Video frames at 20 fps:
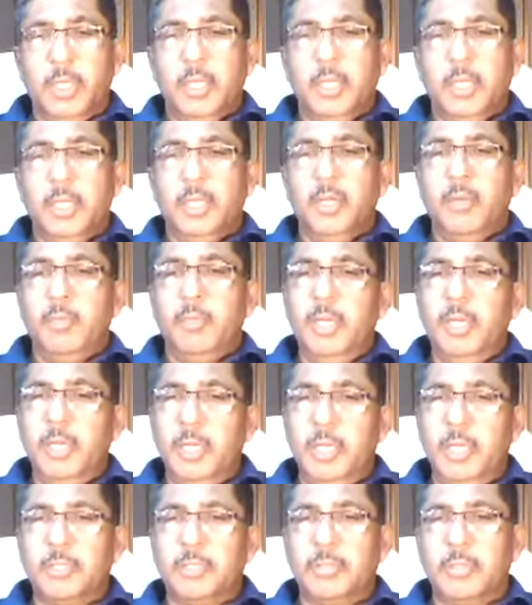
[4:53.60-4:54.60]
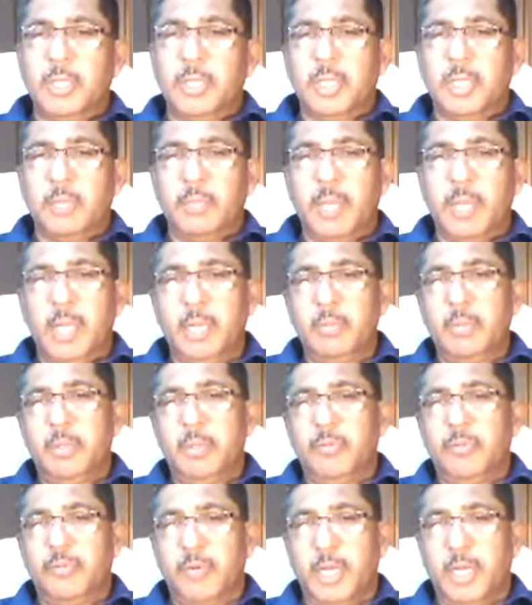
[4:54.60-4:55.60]
in obedience to the commandment
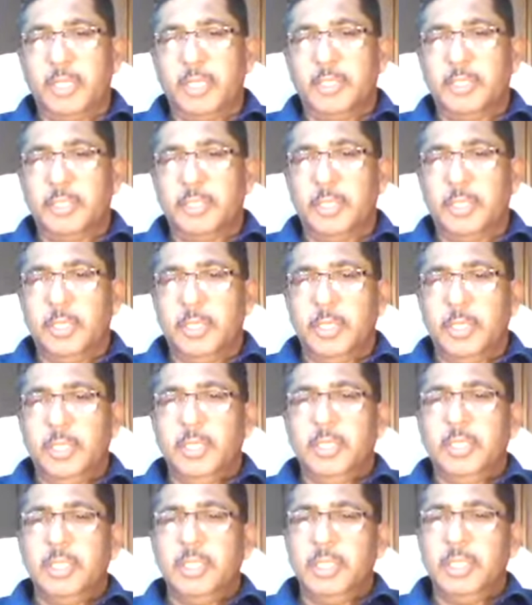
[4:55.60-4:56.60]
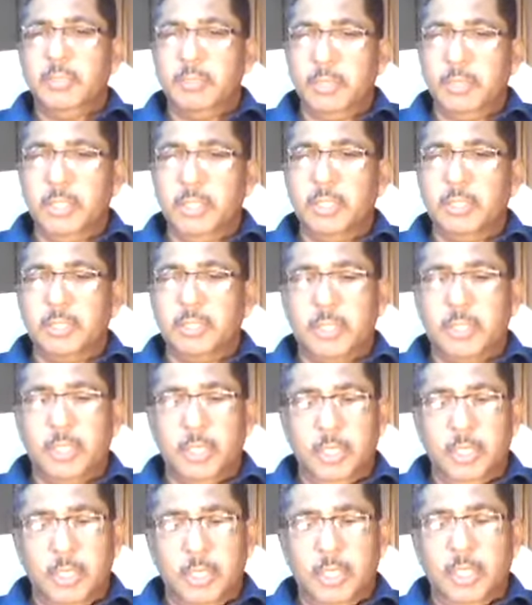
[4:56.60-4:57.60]
of Christ, immersed
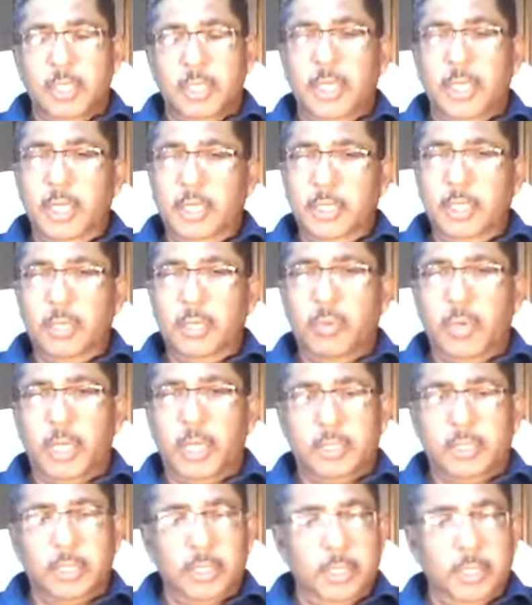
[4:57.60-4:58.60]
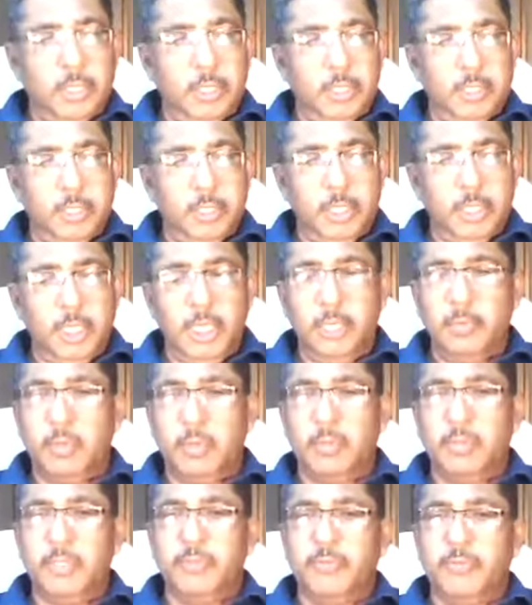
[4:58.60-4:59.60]
in the water in the name
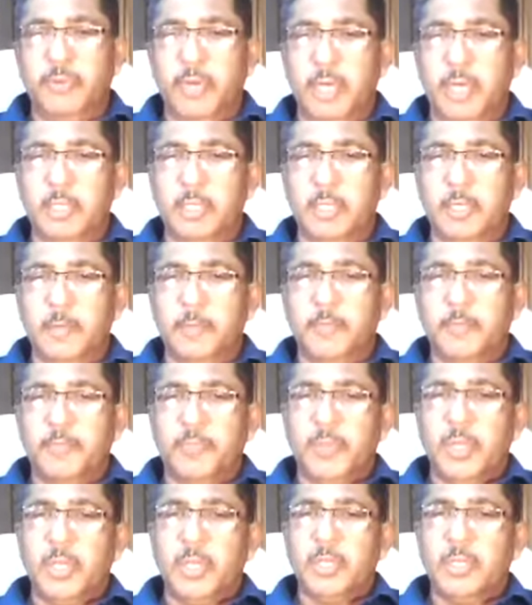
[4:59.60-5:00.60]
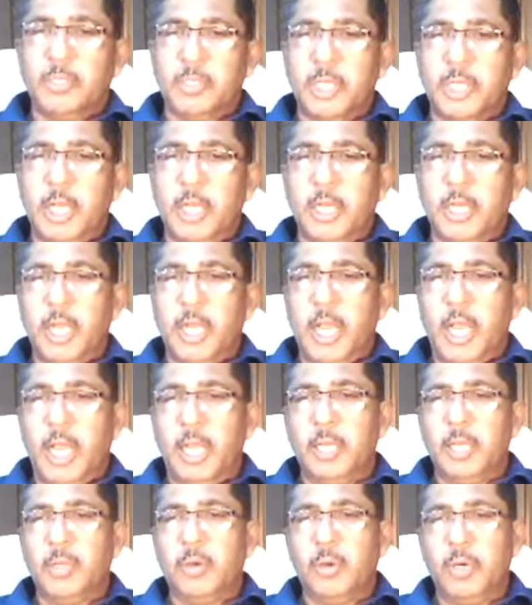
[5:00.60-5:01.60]
of the Father Son,
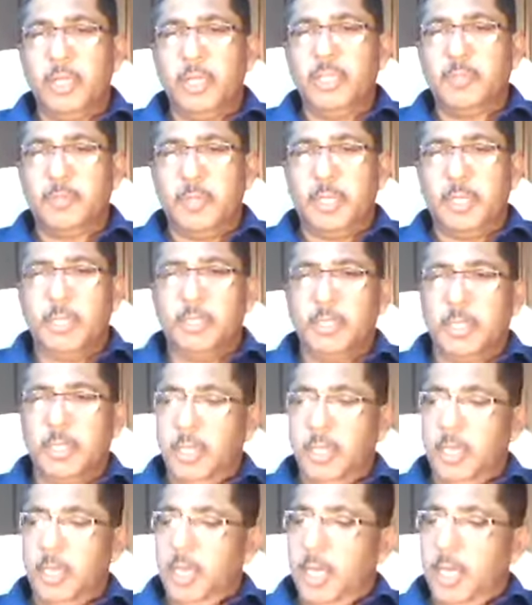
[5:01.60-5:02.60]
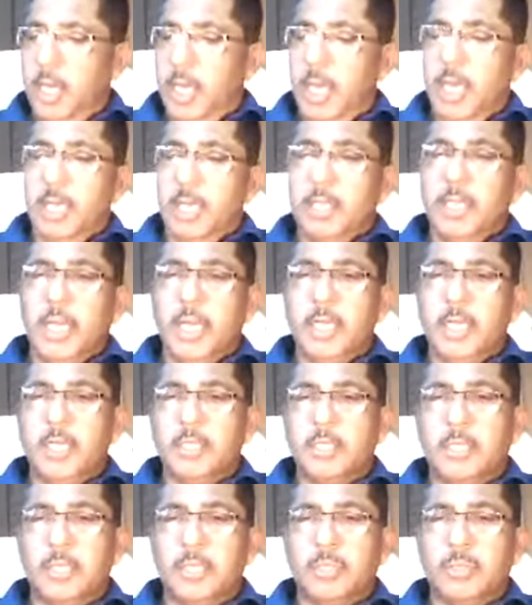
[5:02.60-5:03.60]
and Holy Spirit, and that
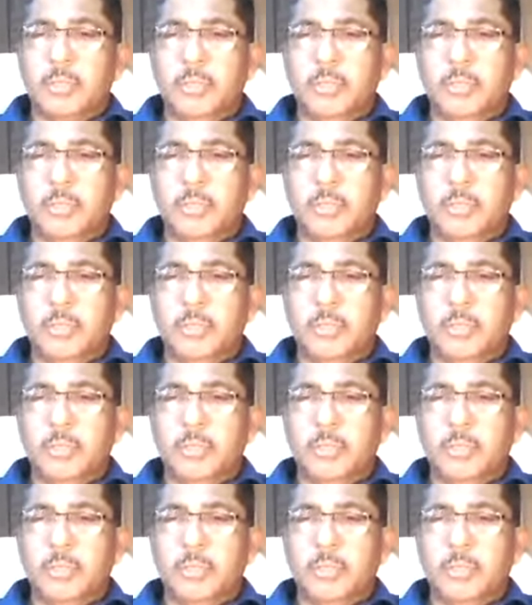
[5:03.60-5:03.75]
is the